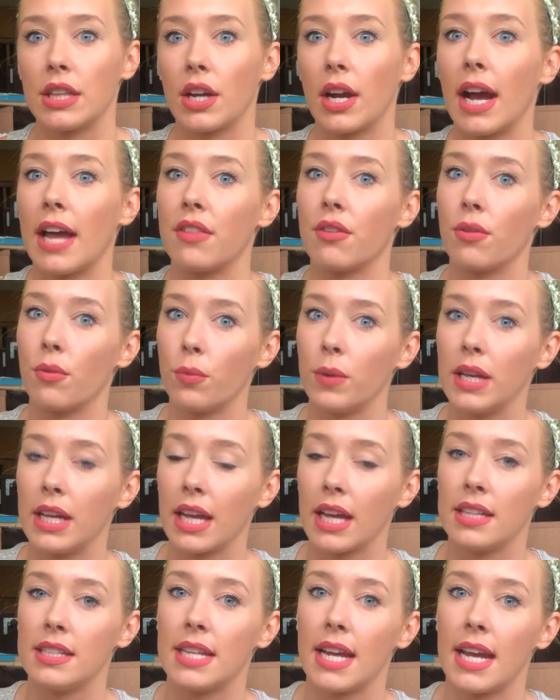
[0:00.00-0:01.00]
They're either the
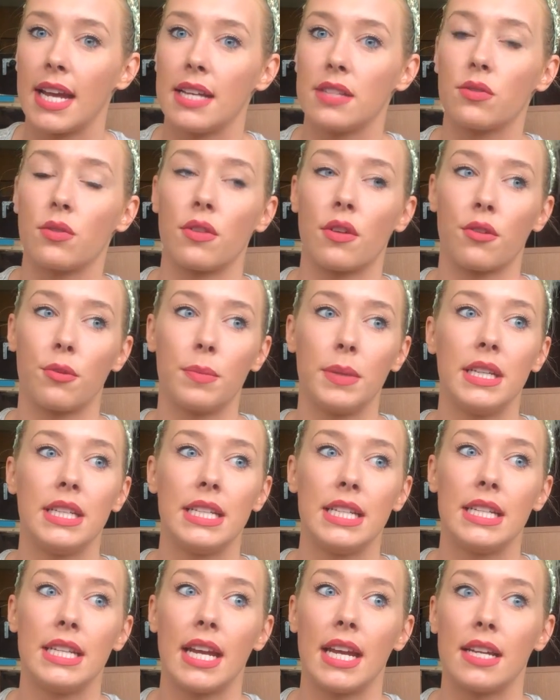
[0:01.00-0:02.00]
weekend days or they're the
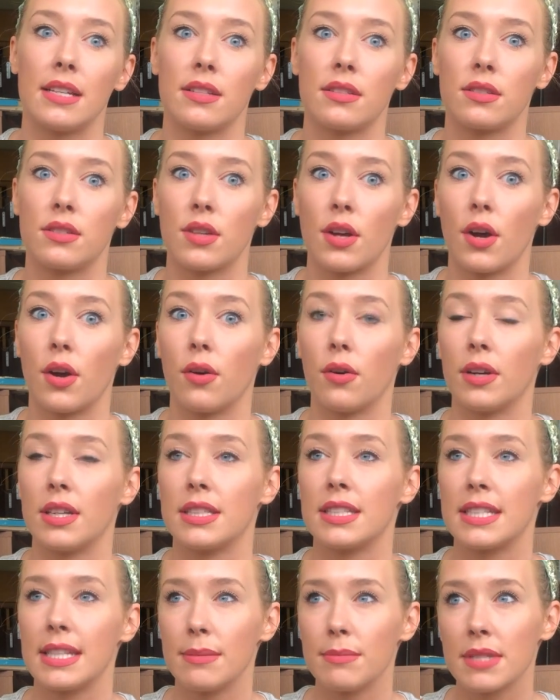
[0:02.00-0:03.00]
PD days, so
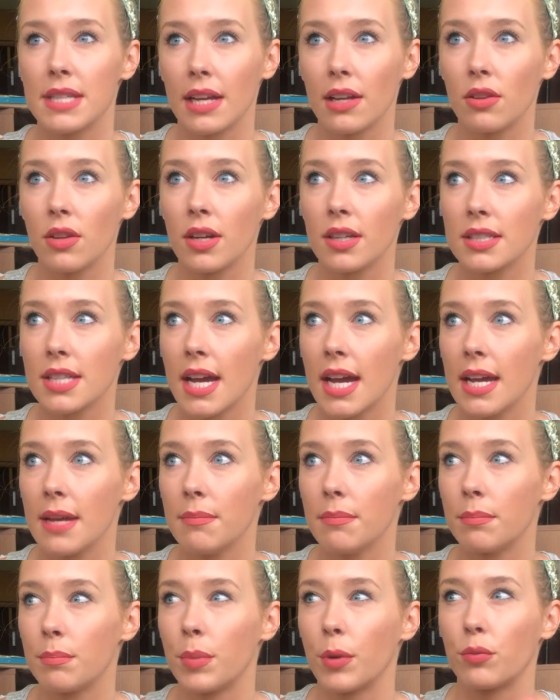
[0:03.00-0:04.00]
it seems like a long
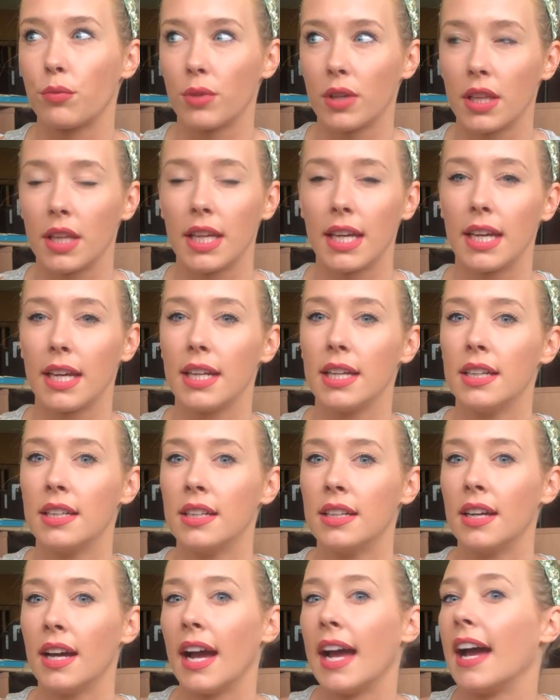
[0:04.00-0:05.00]
time, but really
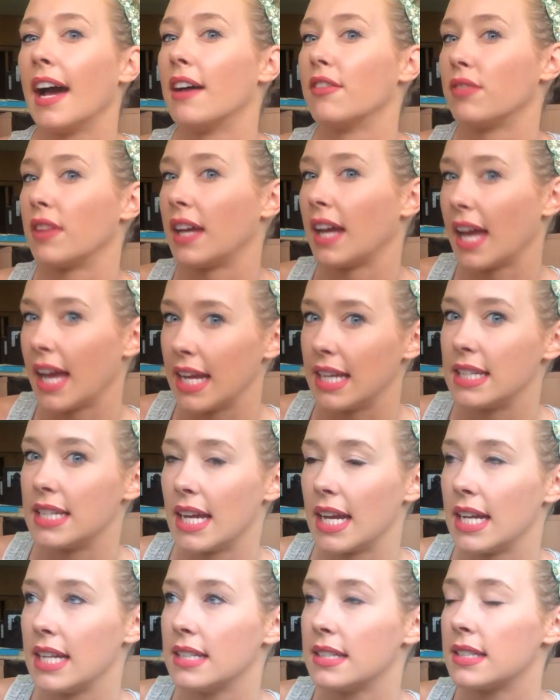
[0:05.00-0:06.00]
I have like 8
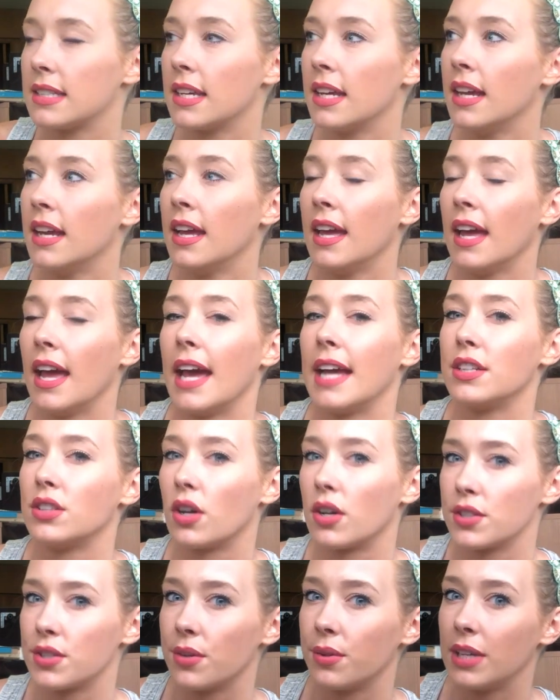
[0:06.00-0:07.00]
days. And
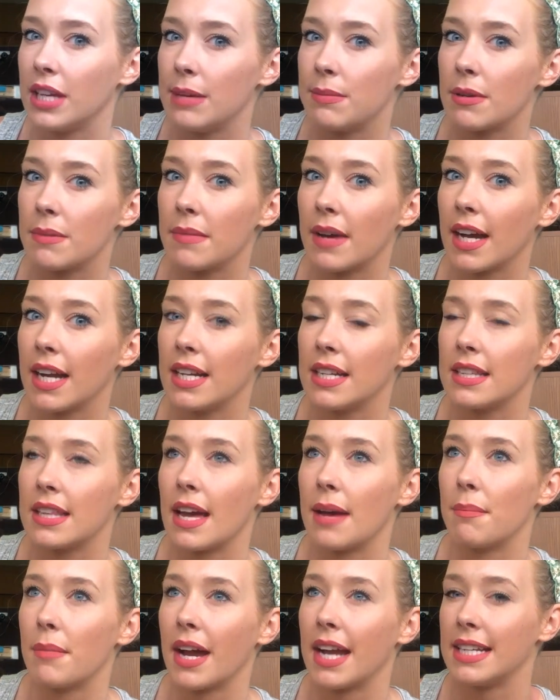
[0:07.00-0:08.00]
also keep in mind
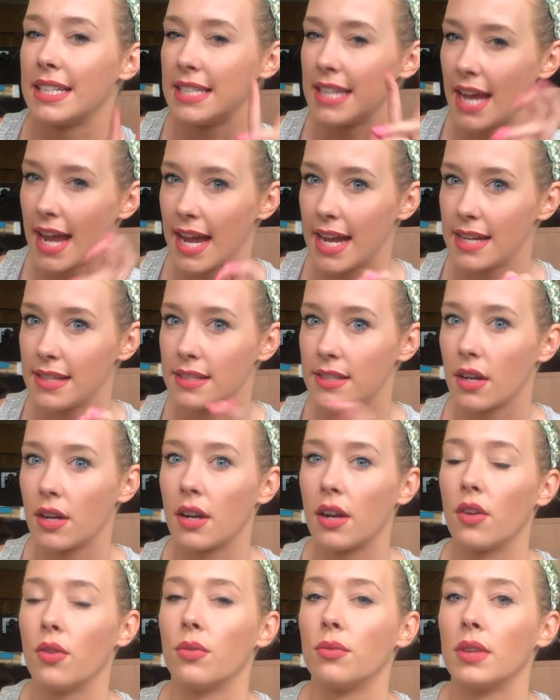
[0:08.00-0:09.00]
that my days
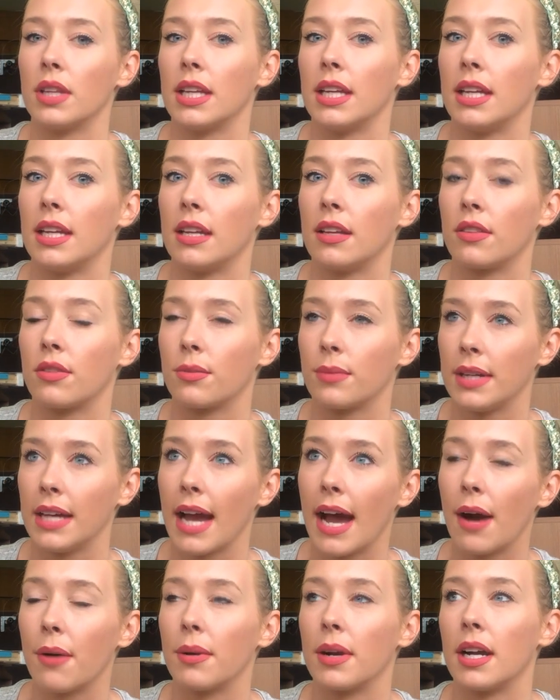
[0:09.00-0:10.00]
are only
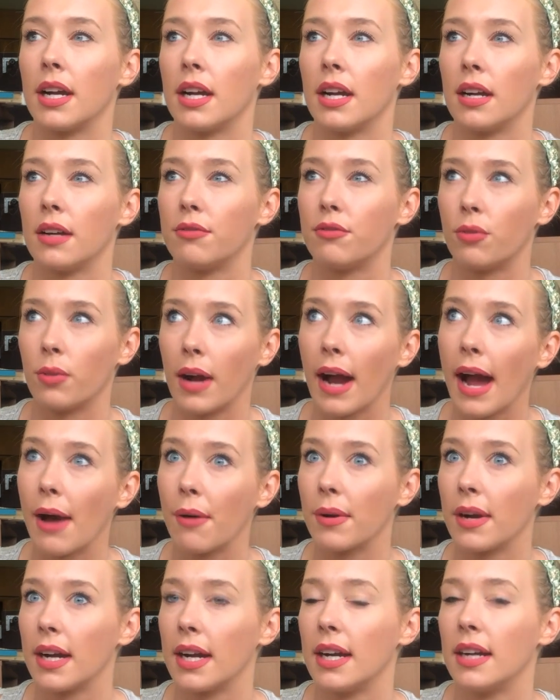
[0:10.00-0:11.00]
3-hour,
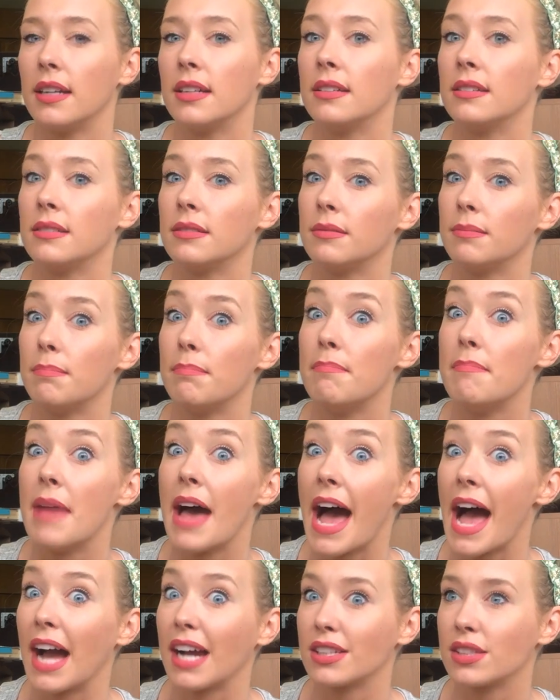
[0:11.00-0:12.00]
4-hour,
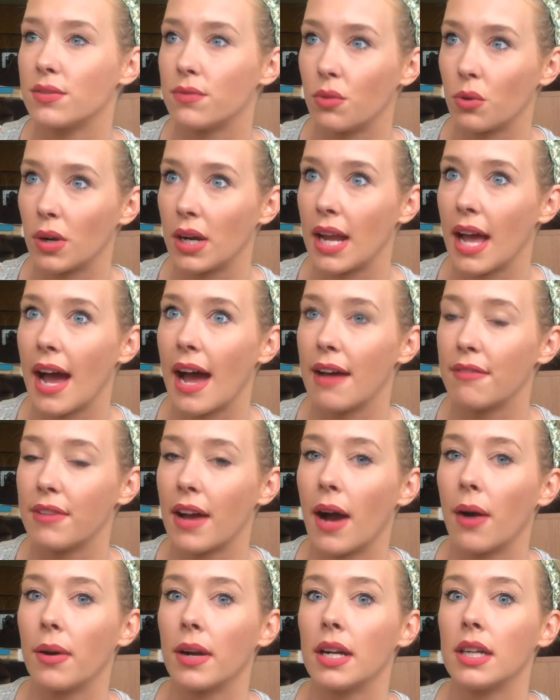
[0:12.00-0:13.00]
max
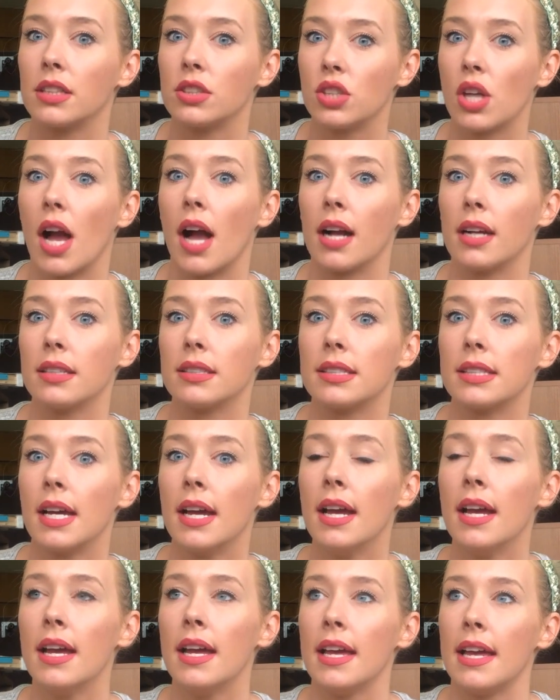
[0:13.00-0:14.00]
4.5-hour chunks
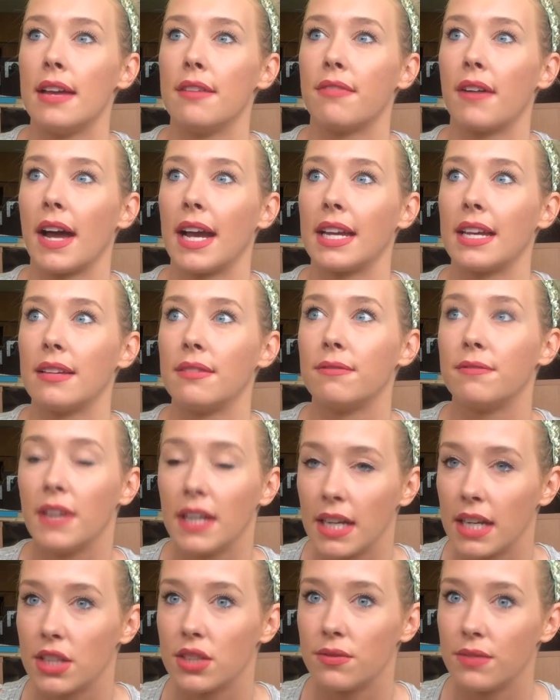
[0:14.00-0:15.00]
if I can
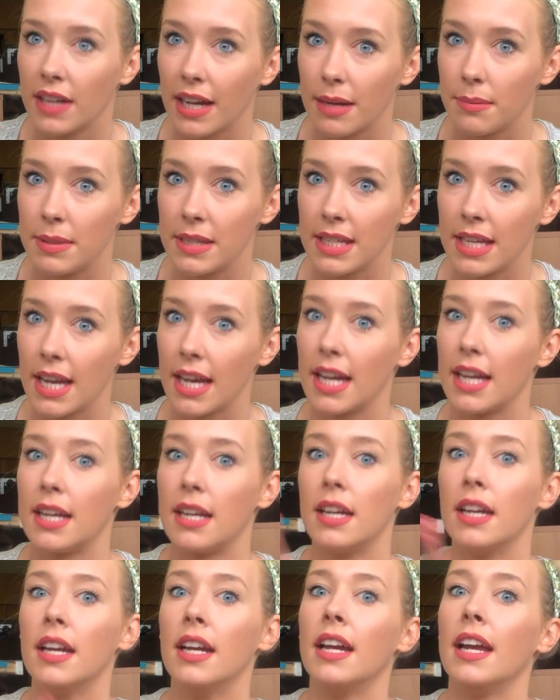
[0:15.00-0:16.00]
finish VIP
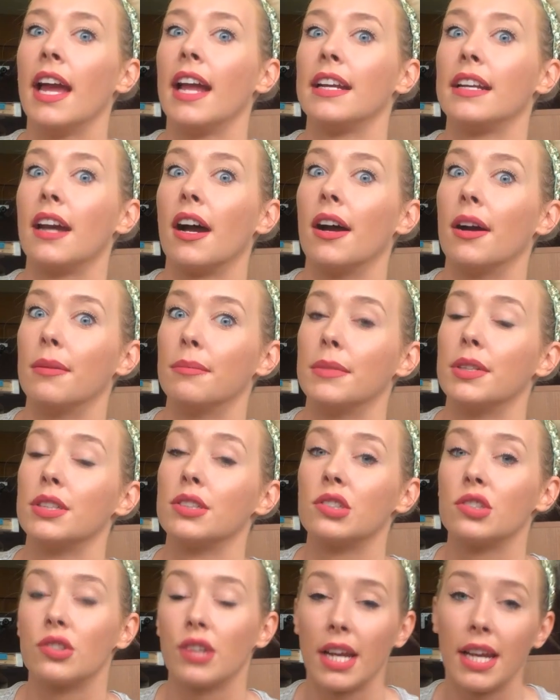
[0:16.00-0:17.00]
Kid and come
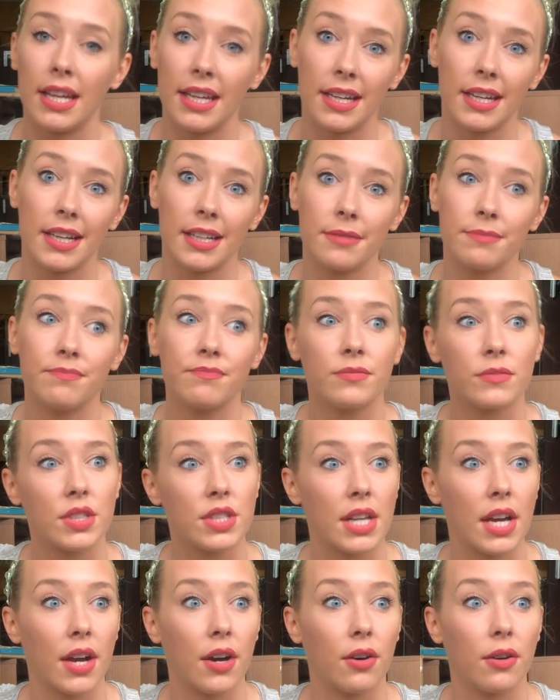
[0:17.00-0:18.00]
straight here.
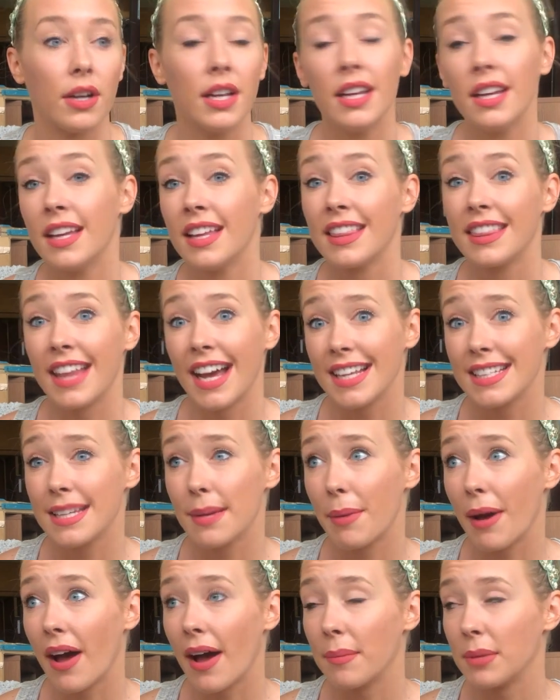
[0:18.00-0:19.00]
So that's
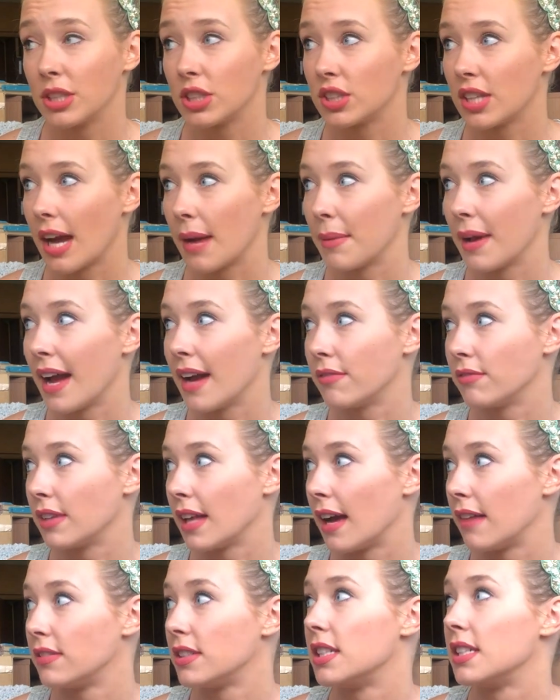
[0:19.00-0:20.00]
about how much time I have
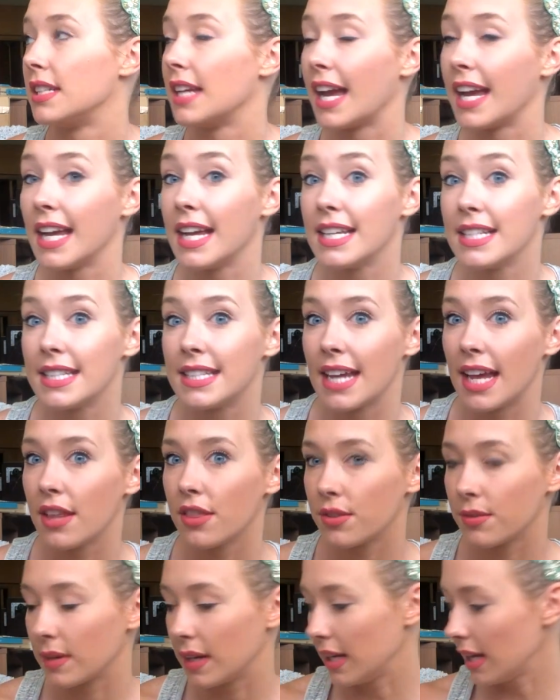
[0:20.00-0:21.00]
left. Today is day
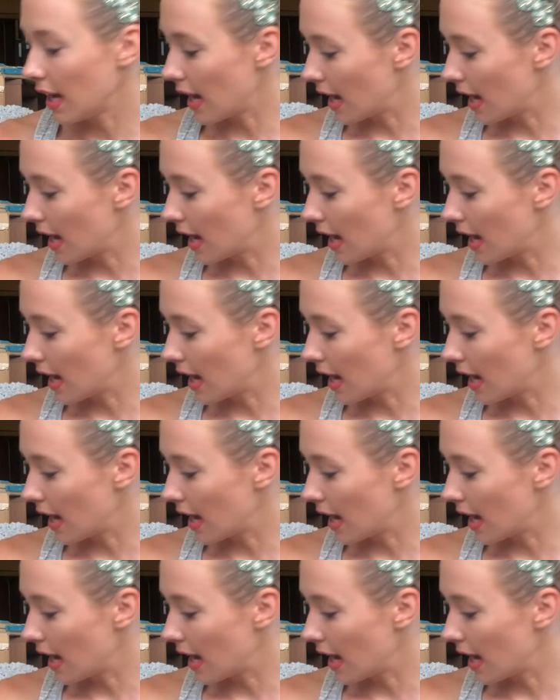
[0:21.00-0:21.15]
3.